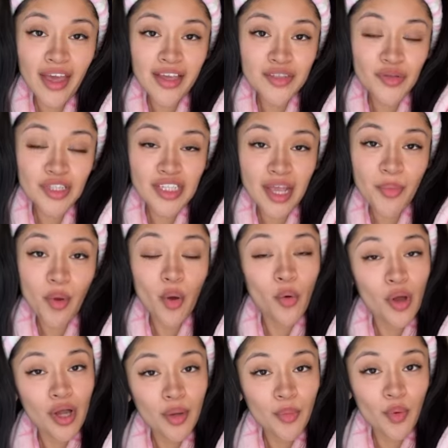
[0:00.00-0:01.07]
What's up?
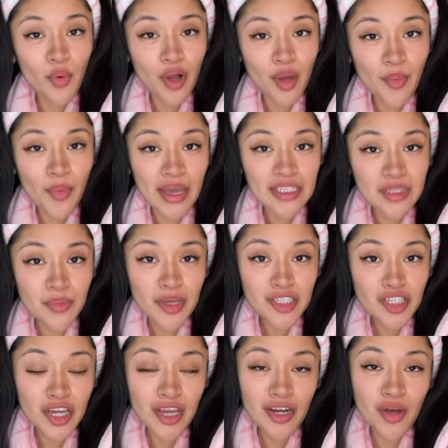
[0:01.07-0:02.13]
Welcome or welcome back to my
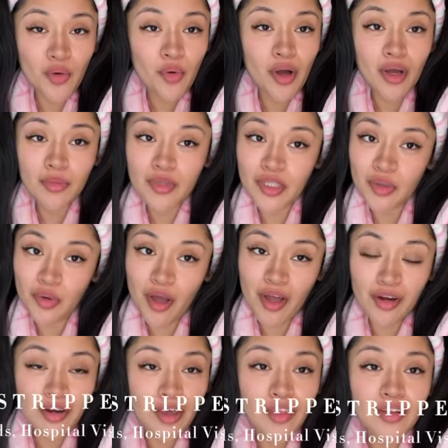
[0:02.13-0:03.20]
channel. Welcome to
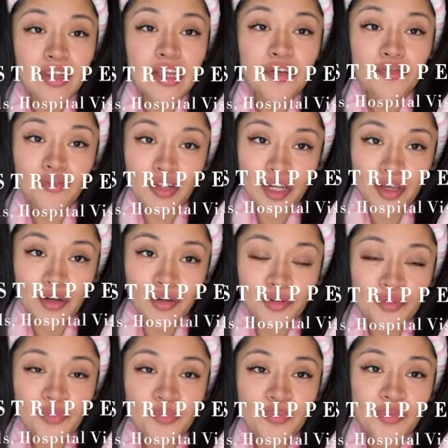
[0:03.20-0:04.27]
another lit
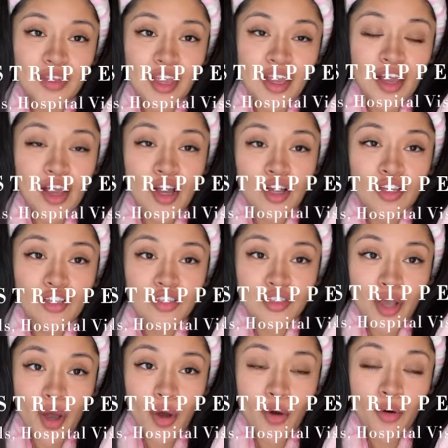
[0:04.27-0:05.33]
video.
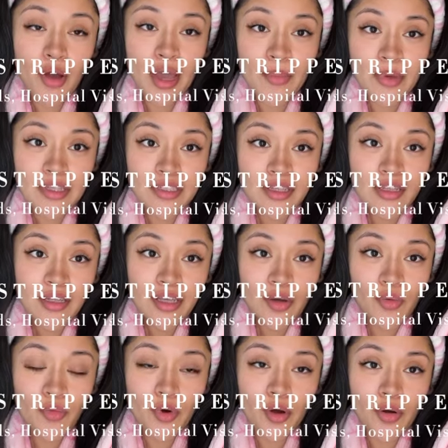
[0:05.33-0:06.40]
So I basically
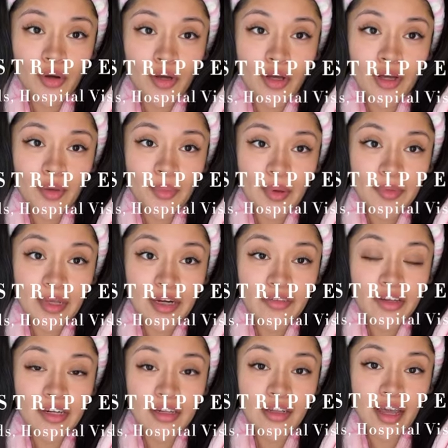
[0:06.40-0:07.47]
woke up. I'm not even
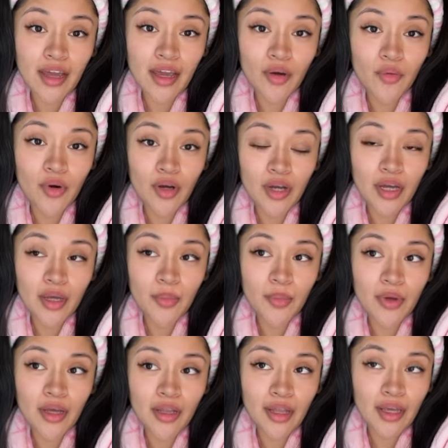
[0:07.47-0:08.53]
gonna lie, I woke up
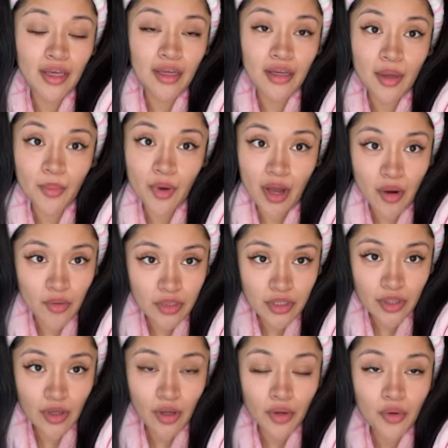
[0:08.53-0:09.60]
like a couple hours
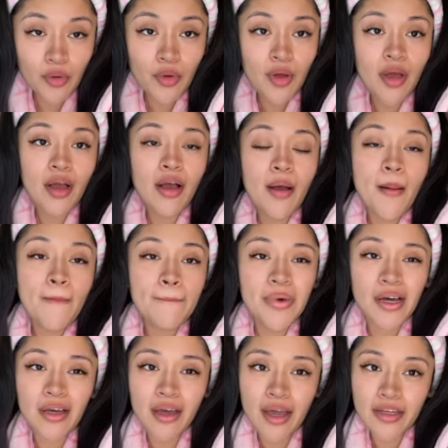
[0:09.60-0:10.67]
ago,
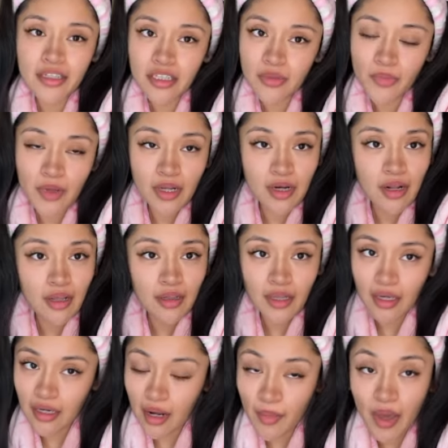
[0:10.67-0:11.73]
but I just been
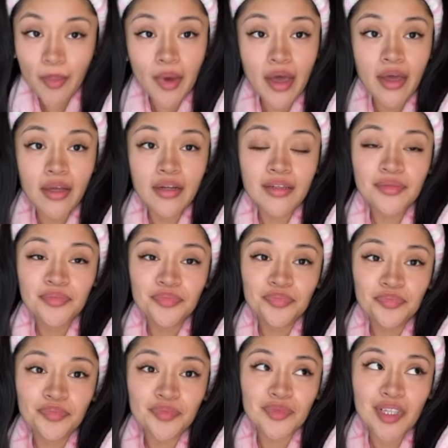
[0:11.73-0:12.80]
laying on my bed
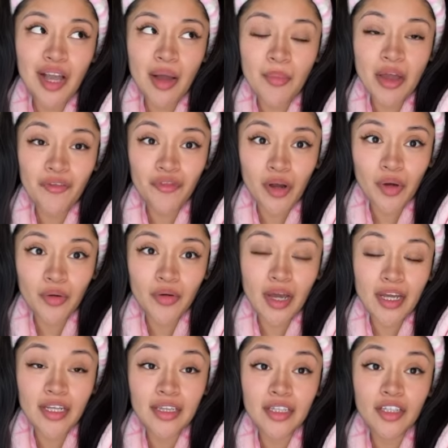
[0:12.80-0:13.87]
on my phone.
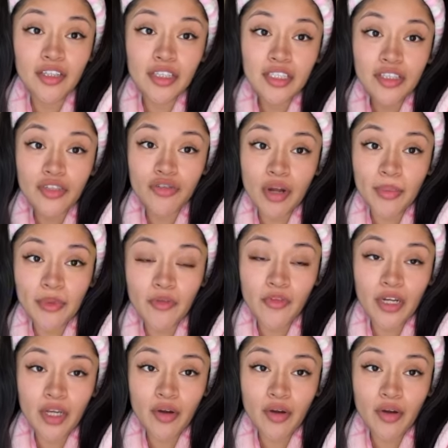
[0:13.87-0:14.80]
I literally just dropped a video